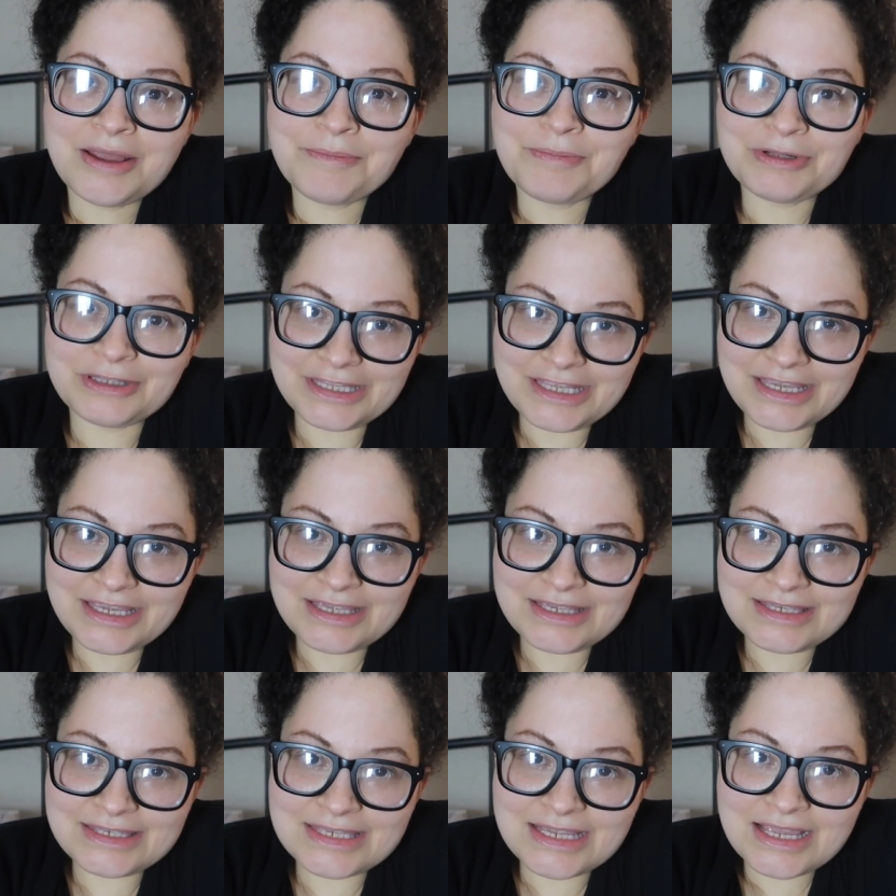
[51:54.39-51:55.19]

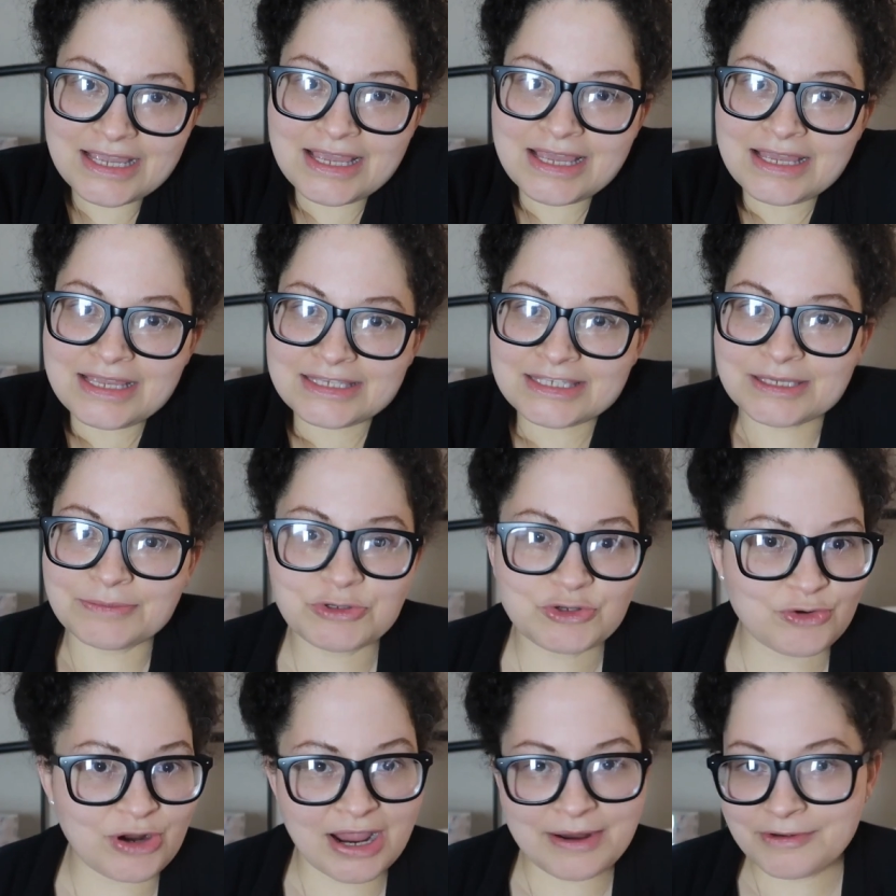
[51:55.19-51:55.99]
Please
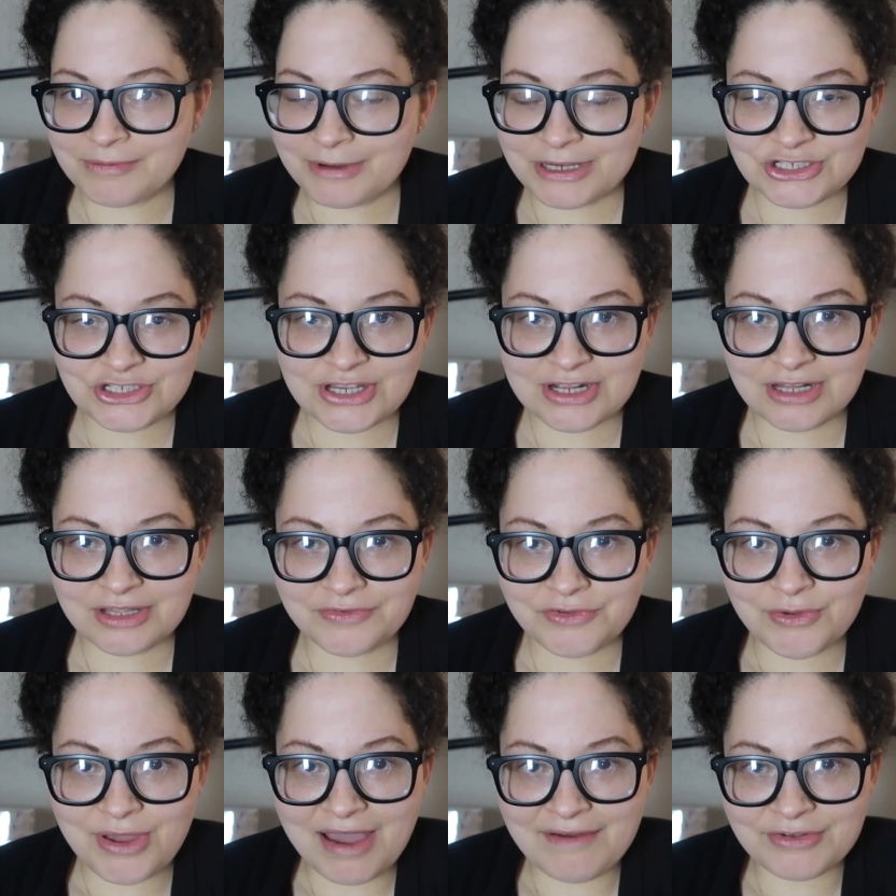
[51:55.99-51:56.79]
subscribe to my channel
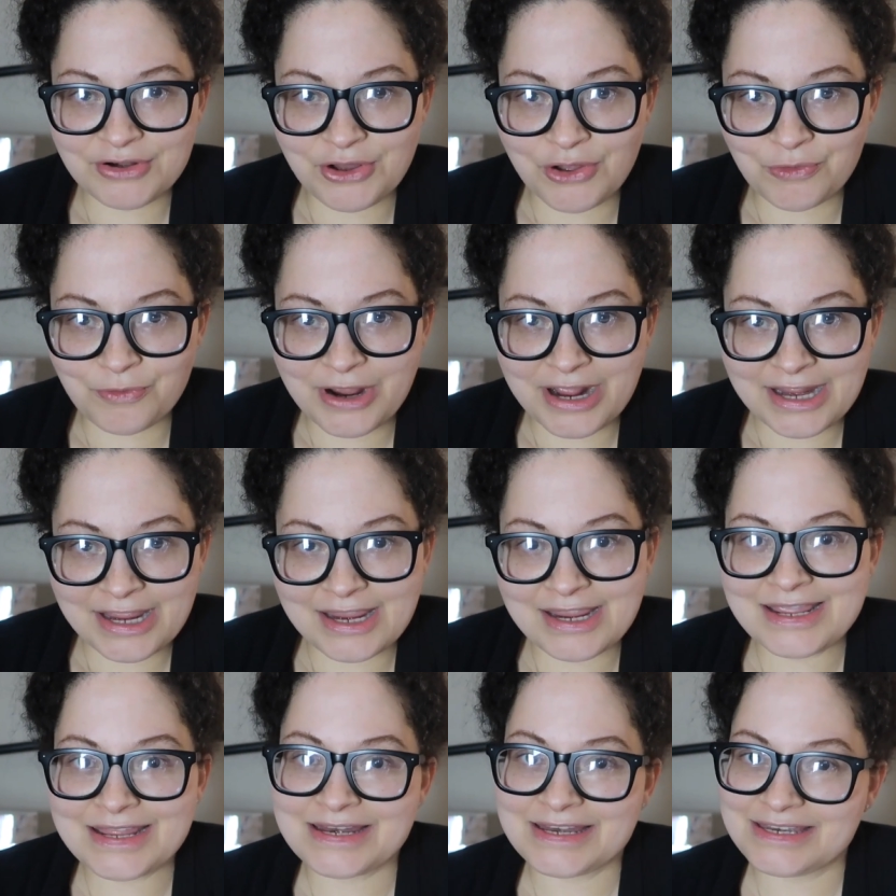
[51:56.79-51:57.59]
if you haven't
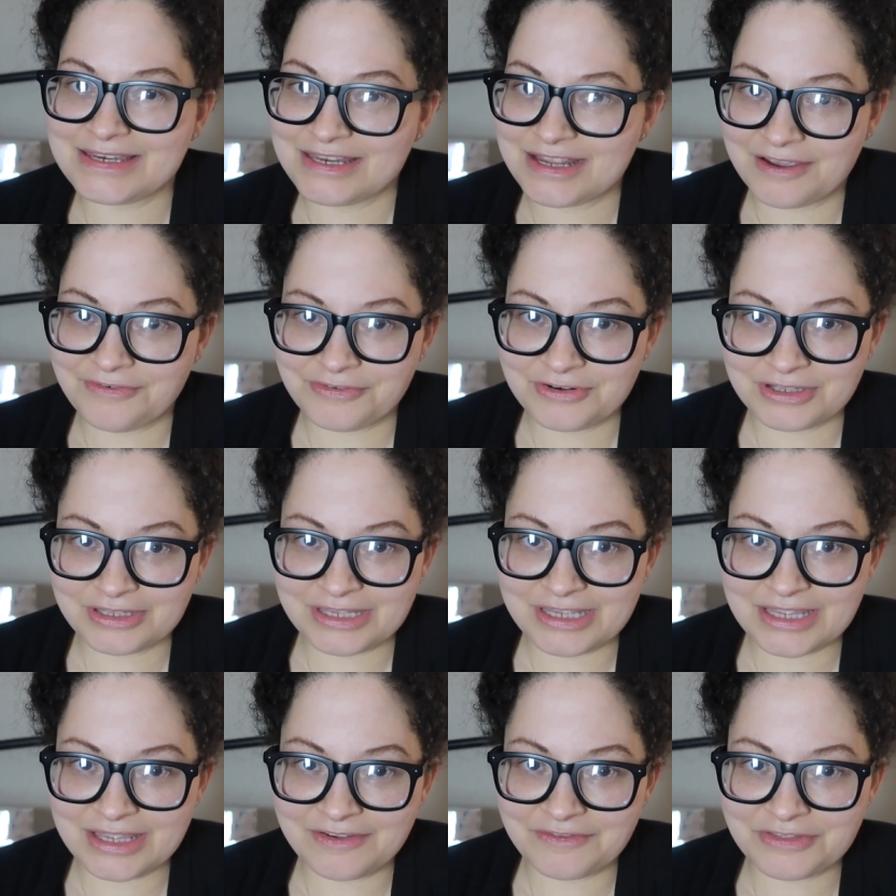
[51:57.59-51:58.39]
already.
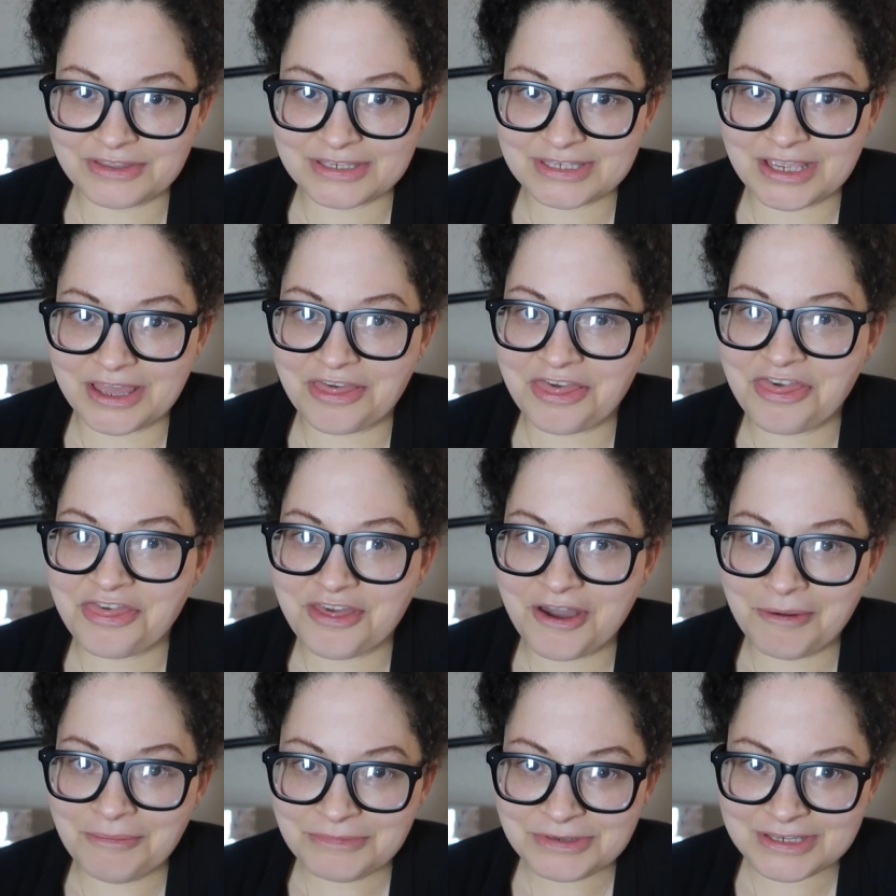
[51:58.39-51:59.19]
Definitely give this a
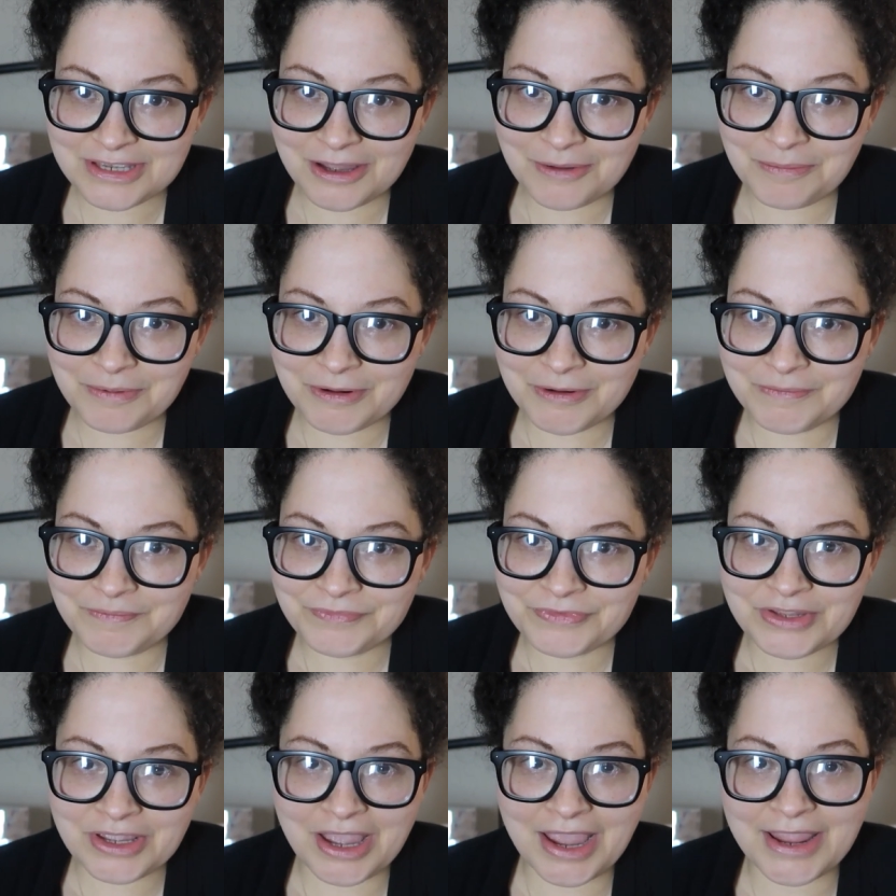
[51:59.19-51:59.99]
thumbs up.
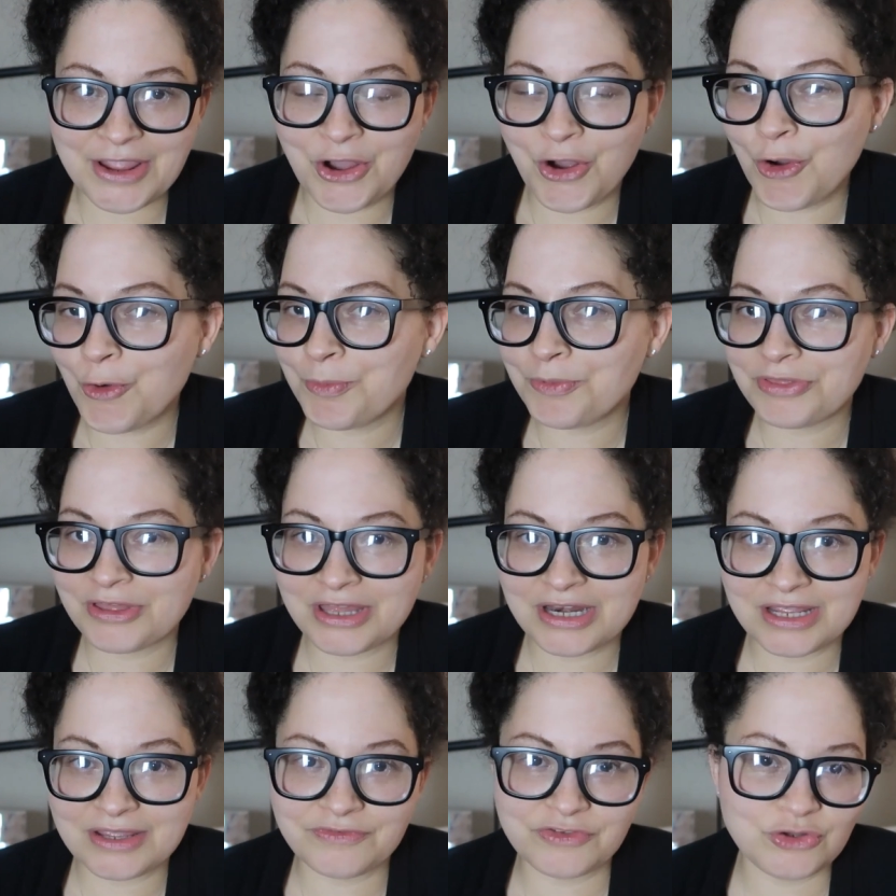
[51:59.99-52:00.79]
I hope
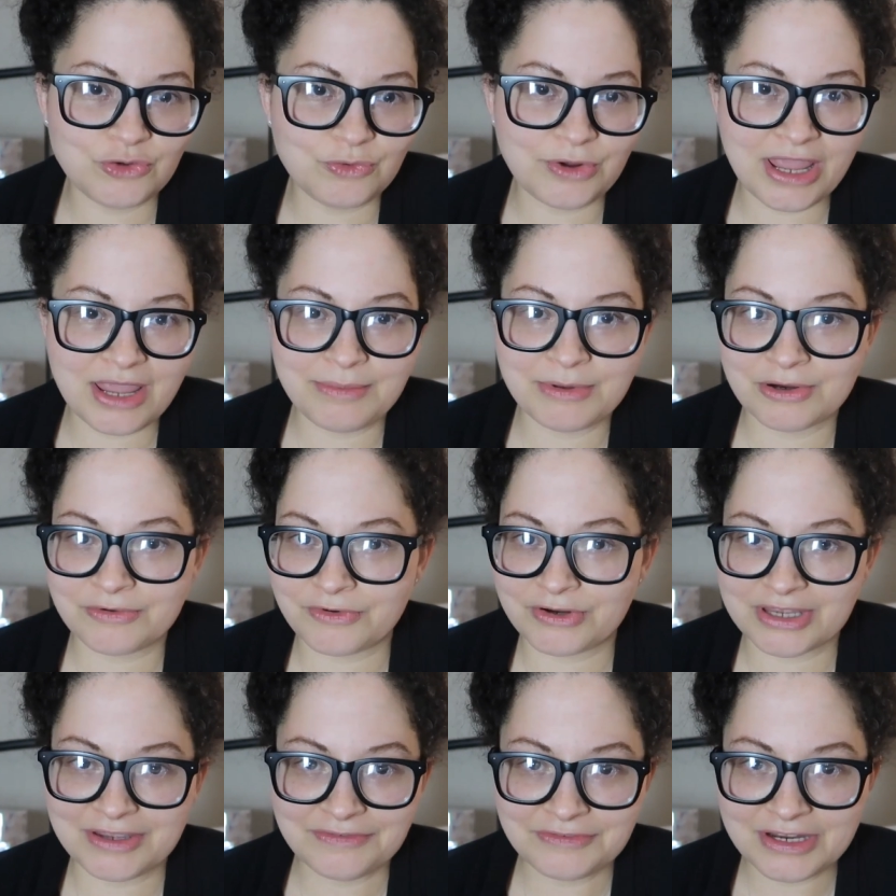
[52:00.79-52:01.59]
that if you came here
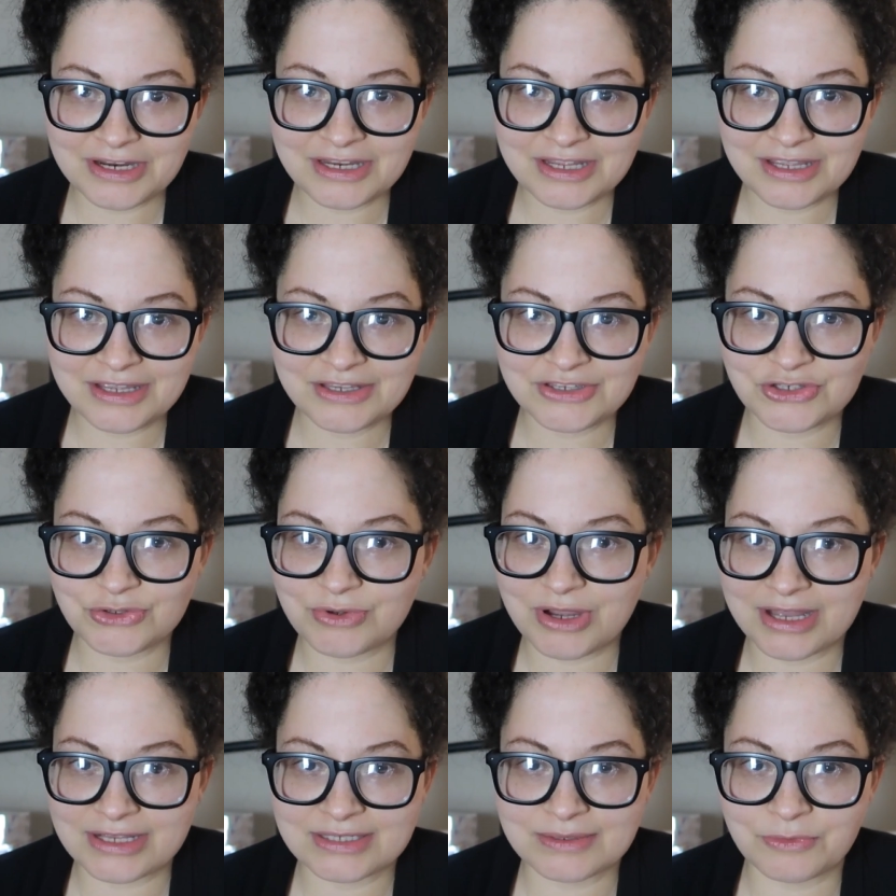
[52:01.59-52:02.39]
for gift ideas, you
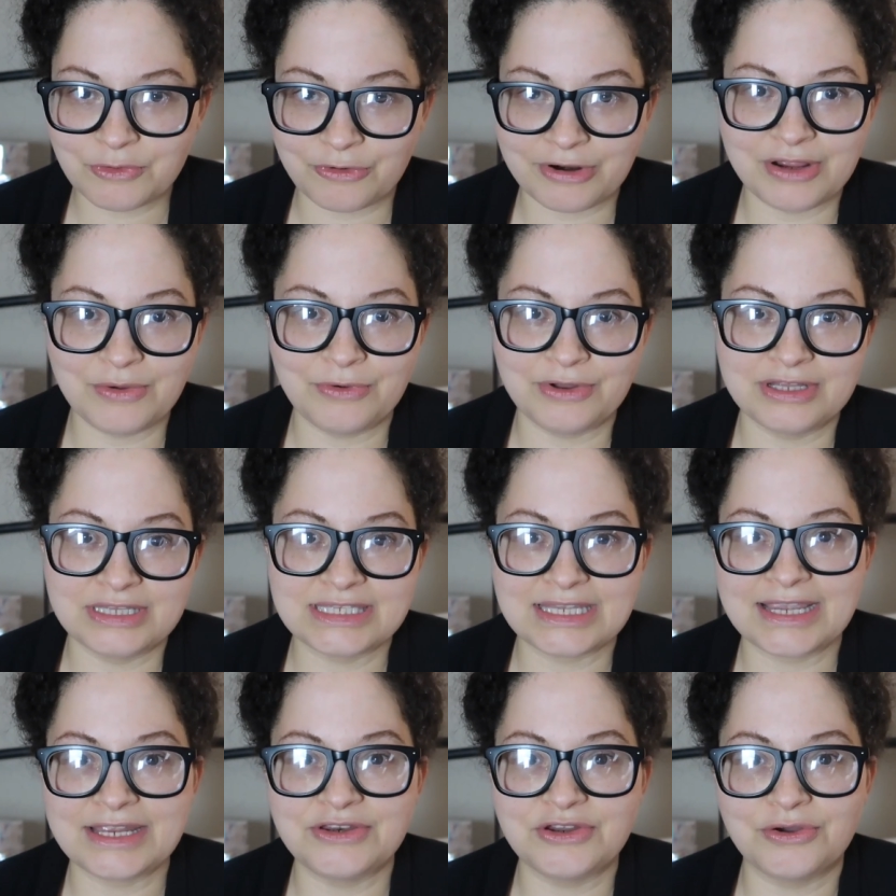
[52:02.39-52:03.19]
got some great
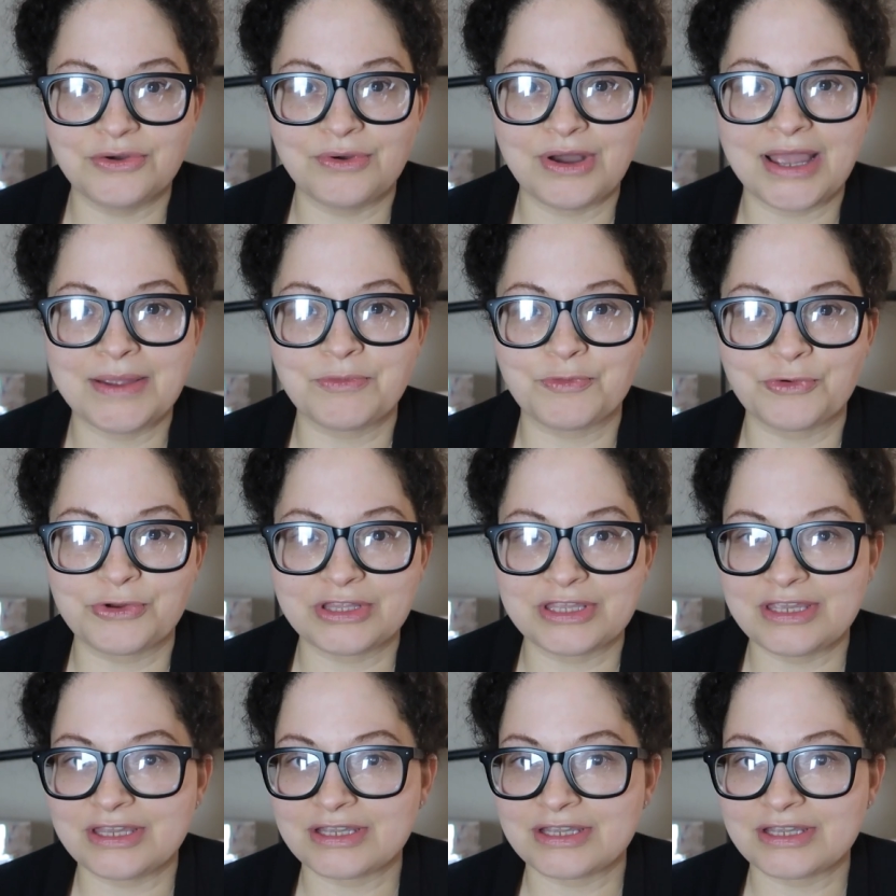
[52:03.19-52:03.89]
ones. I know I'm really